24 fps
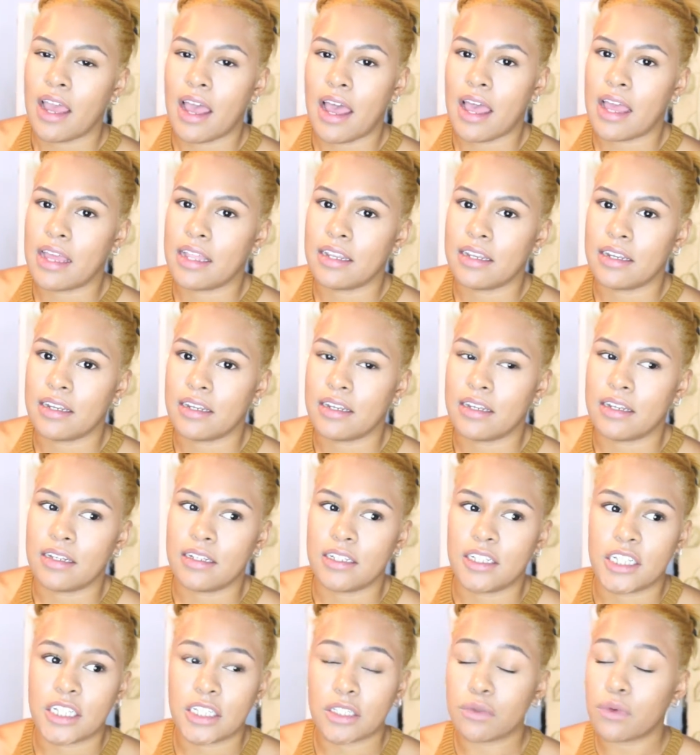and
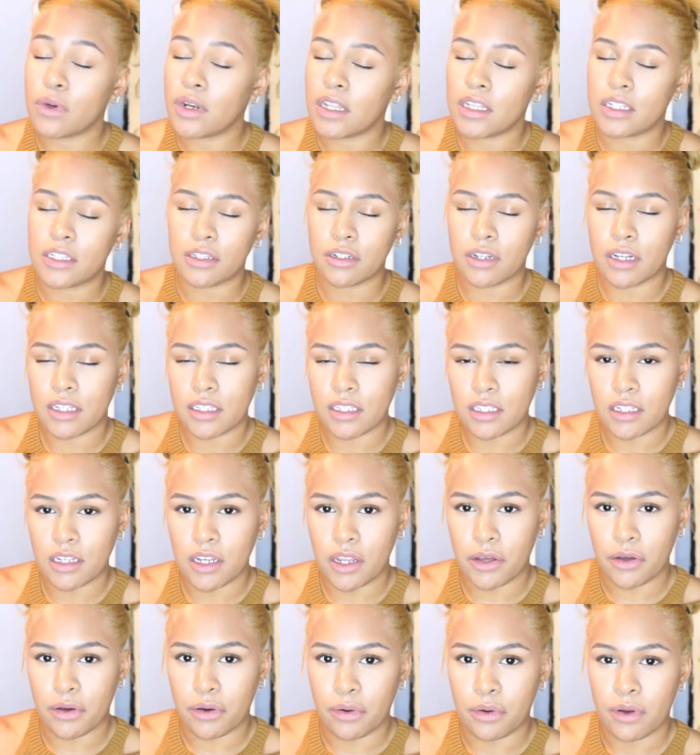just want to let you guys
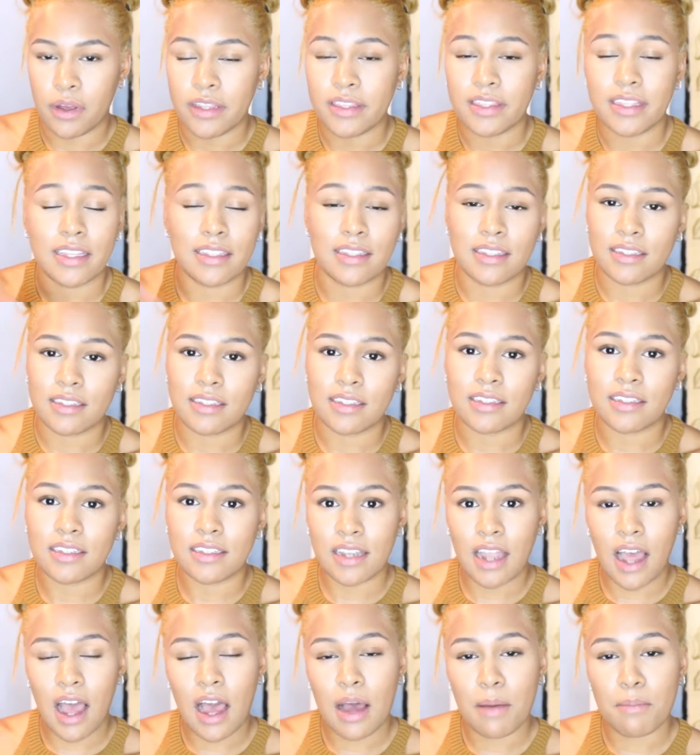know that this is
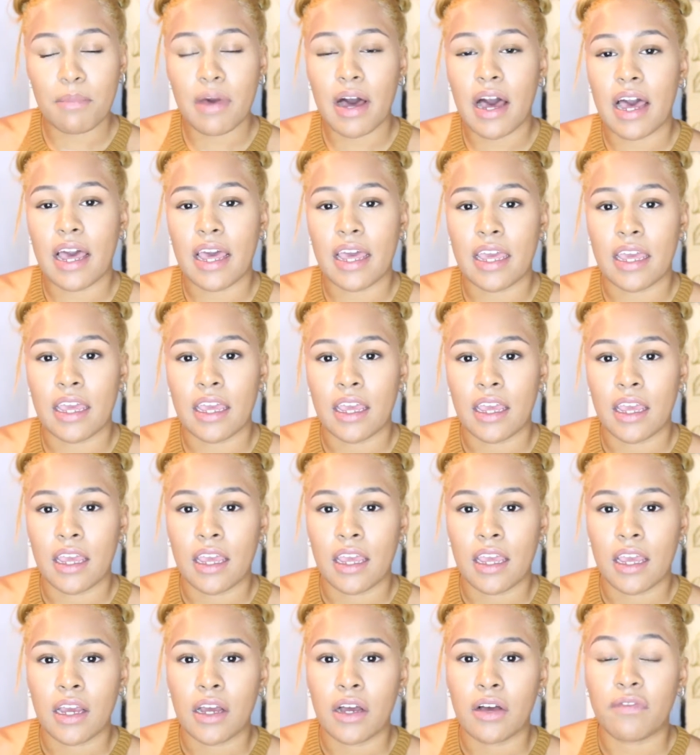not my
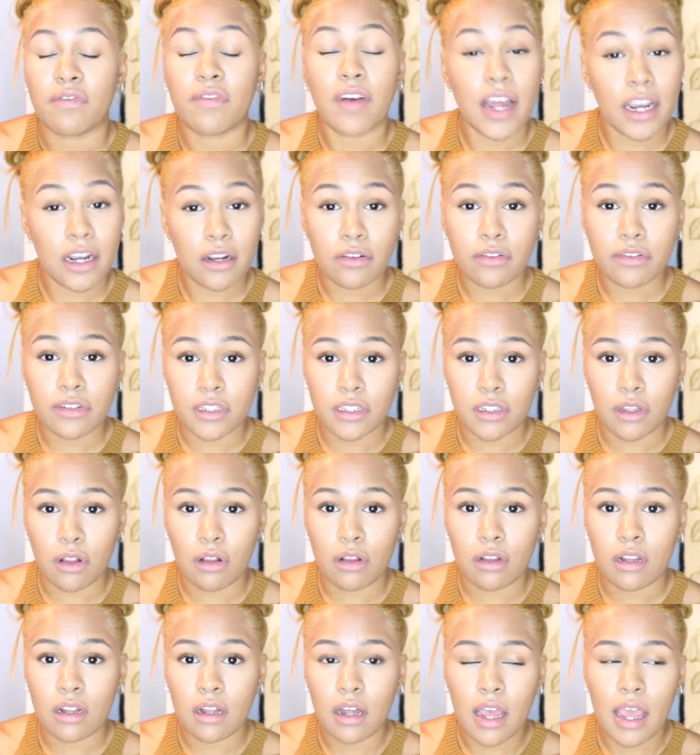final
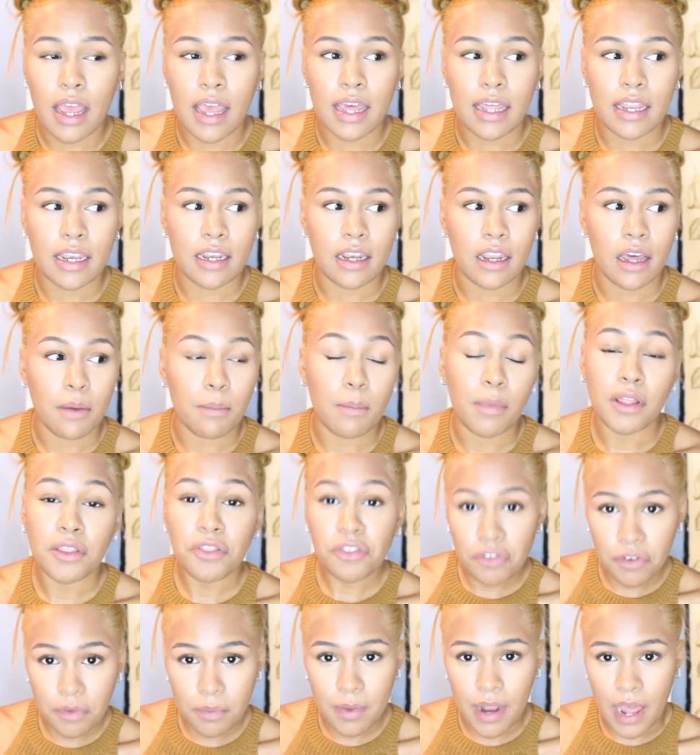result, and a
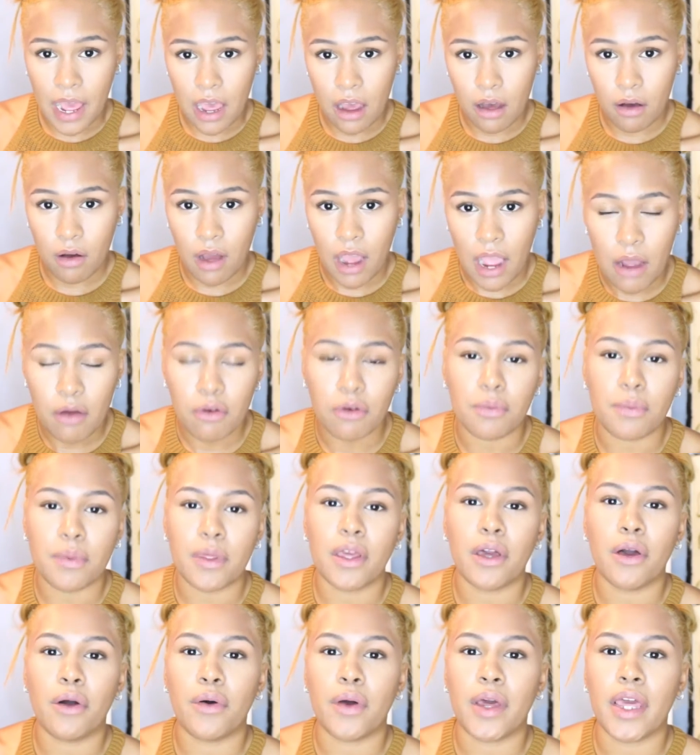month from now I will be
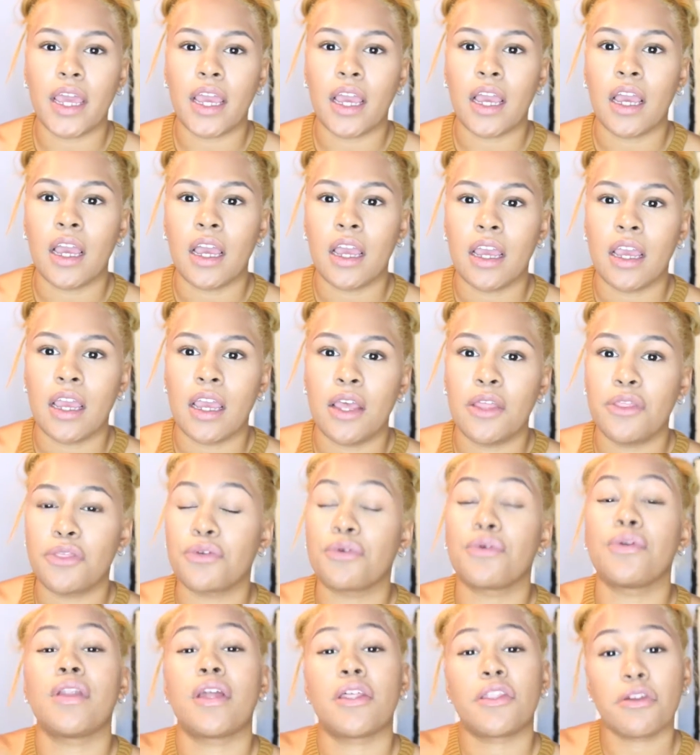going
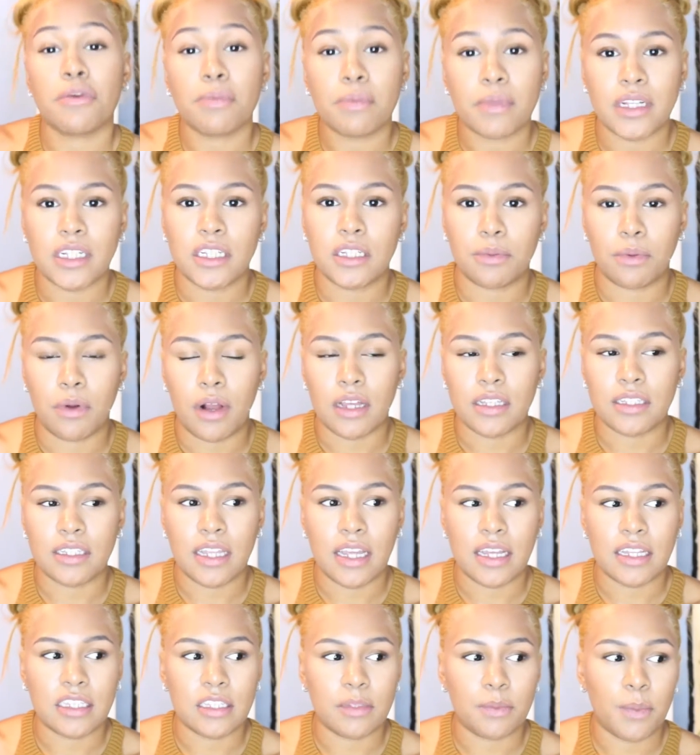through another bleach
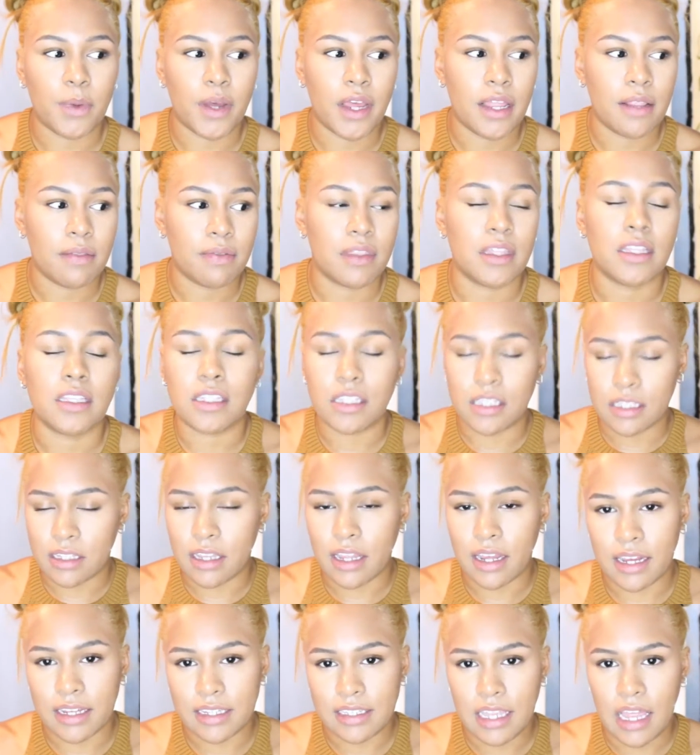process, but this is,
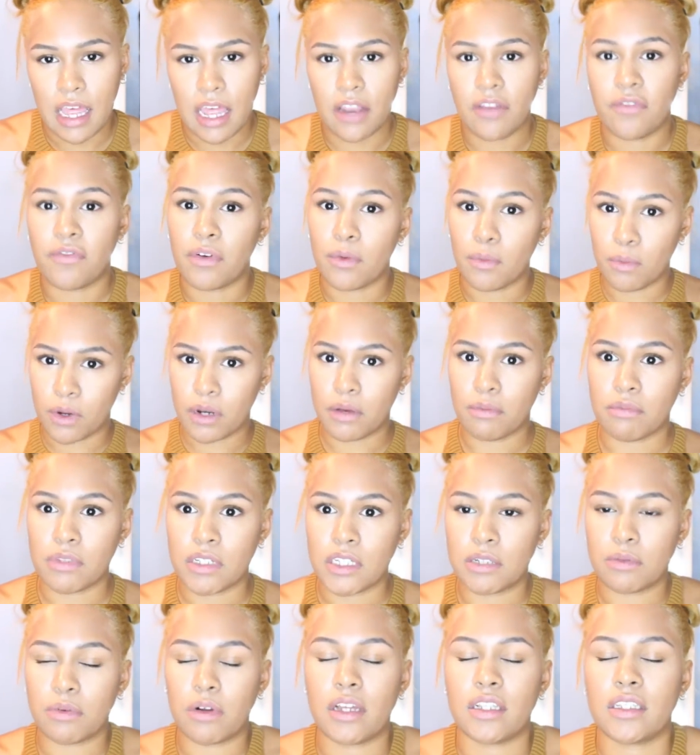like I said, from one
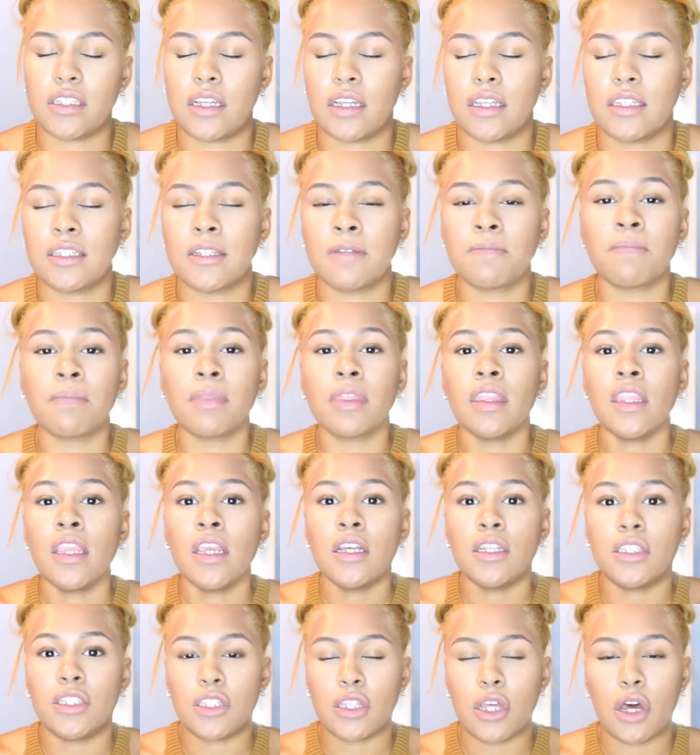bleach process.
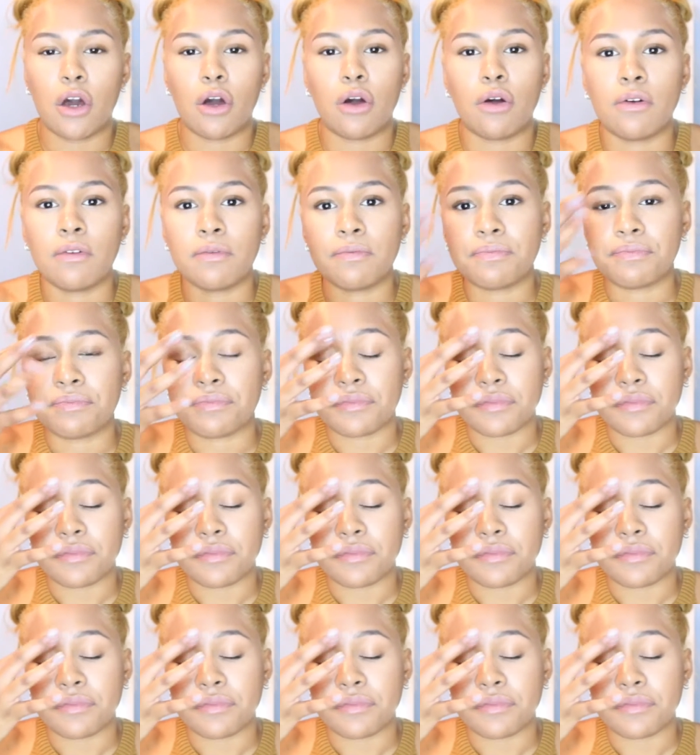So